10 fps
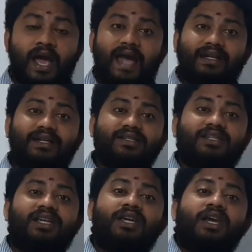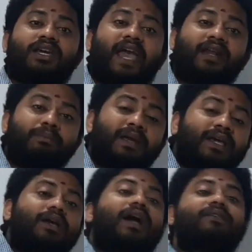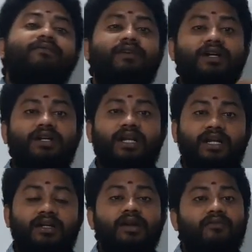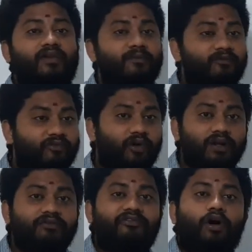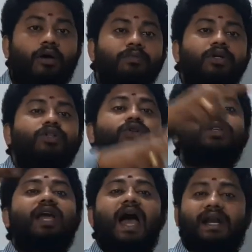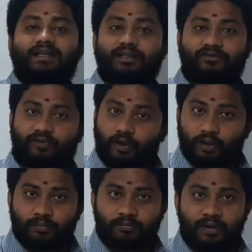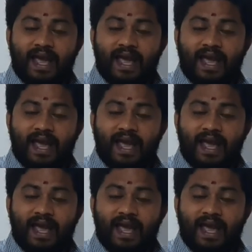Energy can be converted from one form to the another form.